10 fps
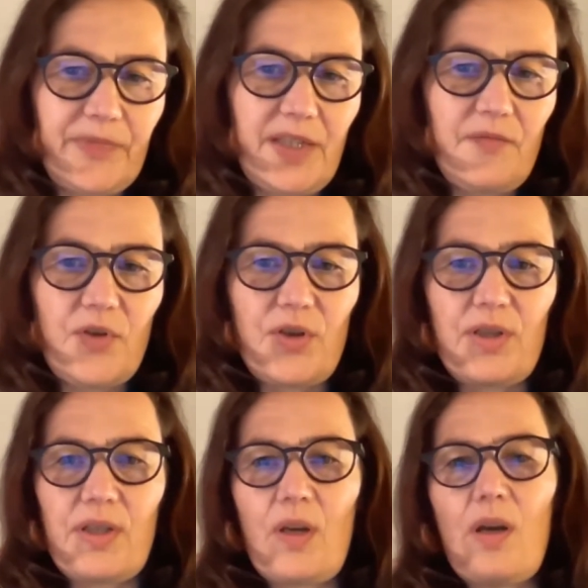
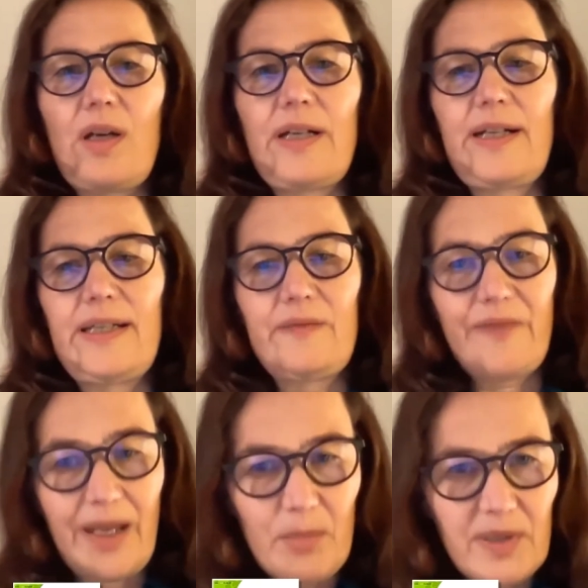division in
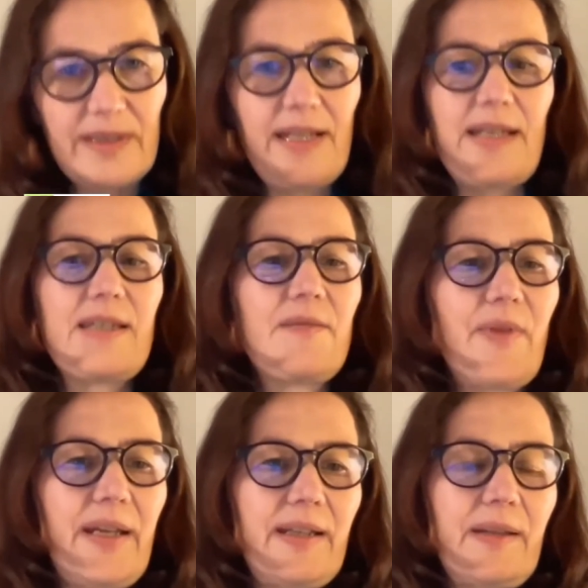families
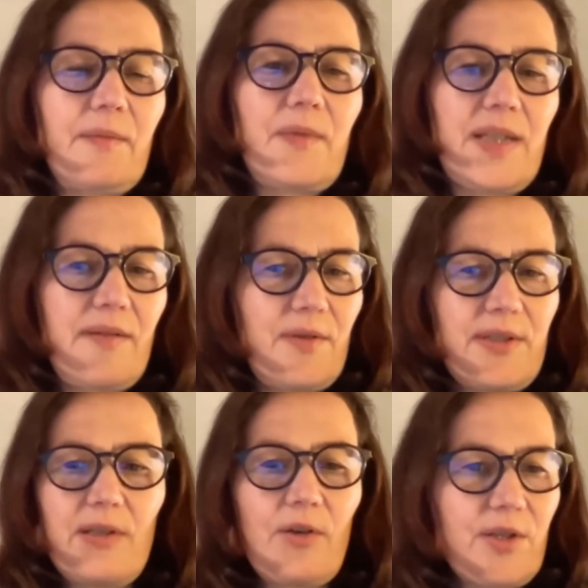when there
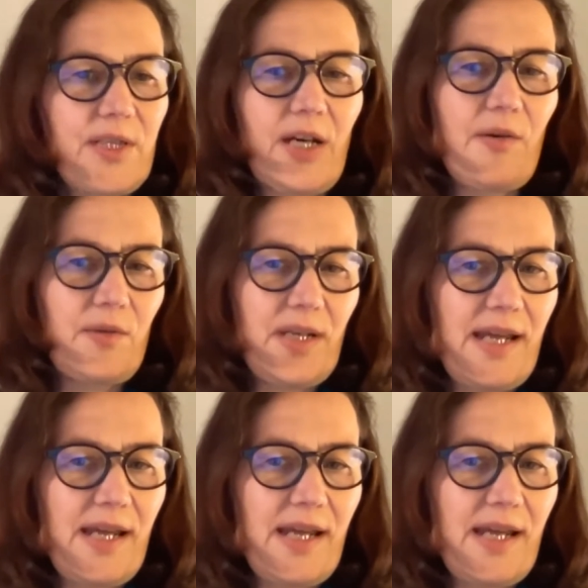was a lockdown